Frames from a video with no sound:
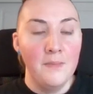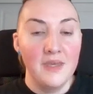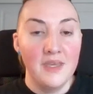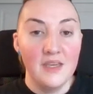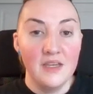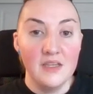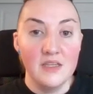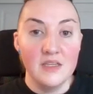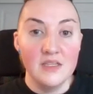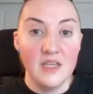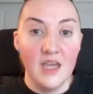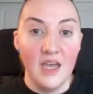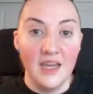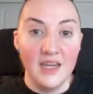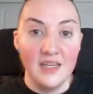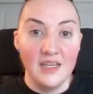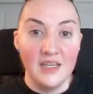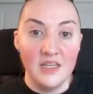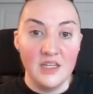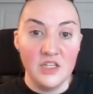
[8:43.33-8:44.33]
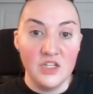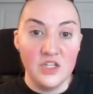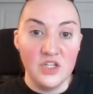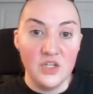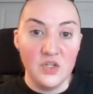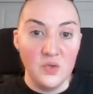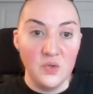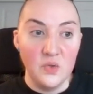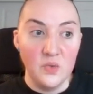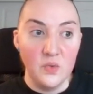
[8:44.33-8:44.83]
Because I need
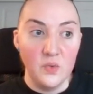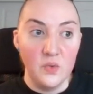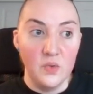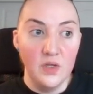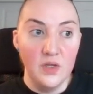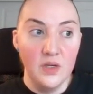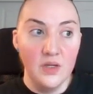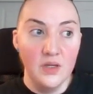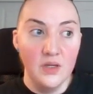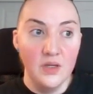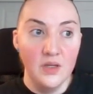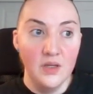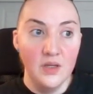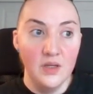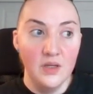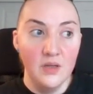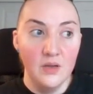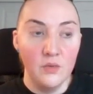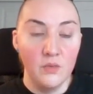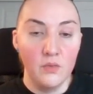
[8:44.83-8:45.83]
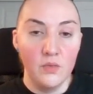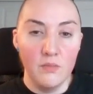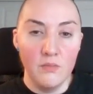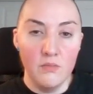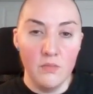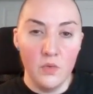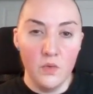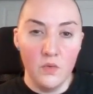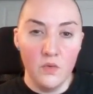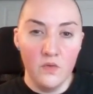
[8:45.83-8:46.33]
to
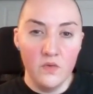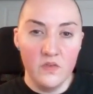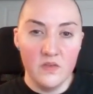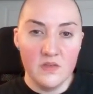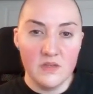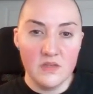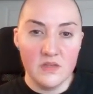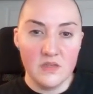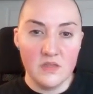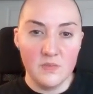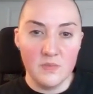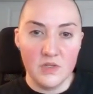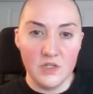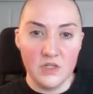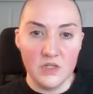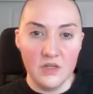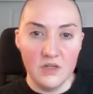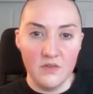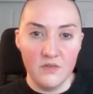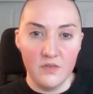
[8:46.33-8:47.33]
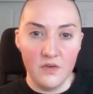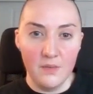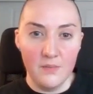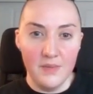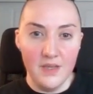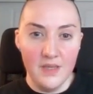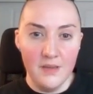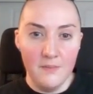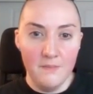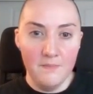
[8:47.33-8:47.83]
remove the suspicion
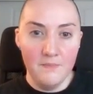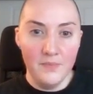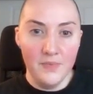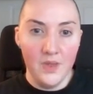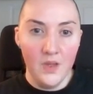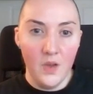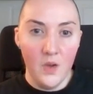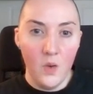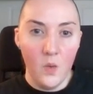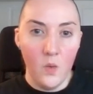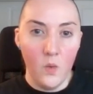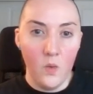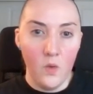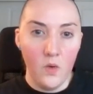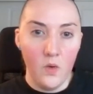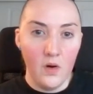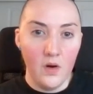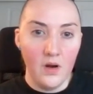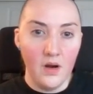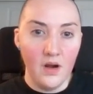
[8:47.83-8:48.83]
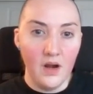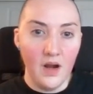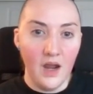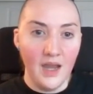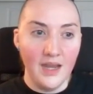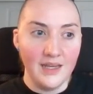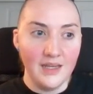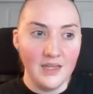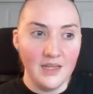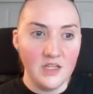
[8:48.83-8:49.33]
from him, or
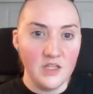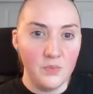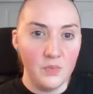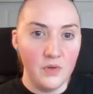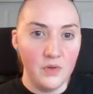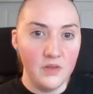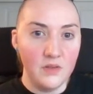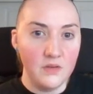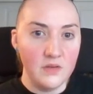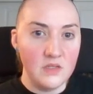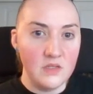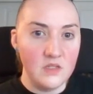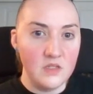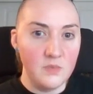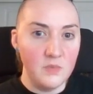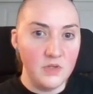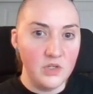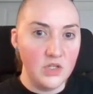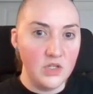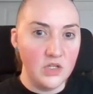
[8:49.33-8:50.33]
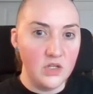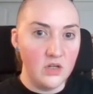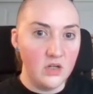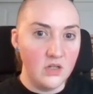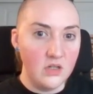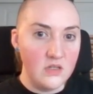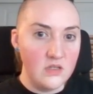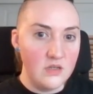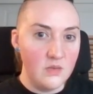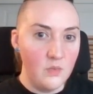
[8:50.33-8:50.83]
I need to put the suspicion
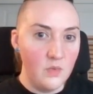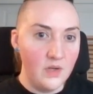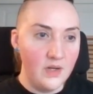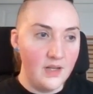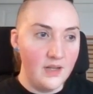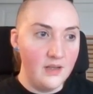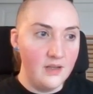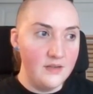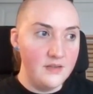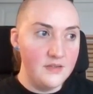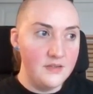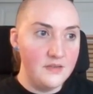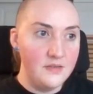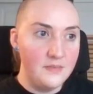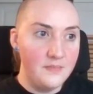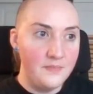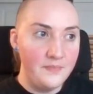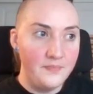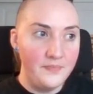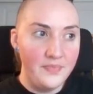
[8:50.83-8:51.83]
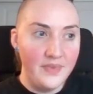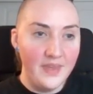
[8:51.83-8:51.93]
on someone else,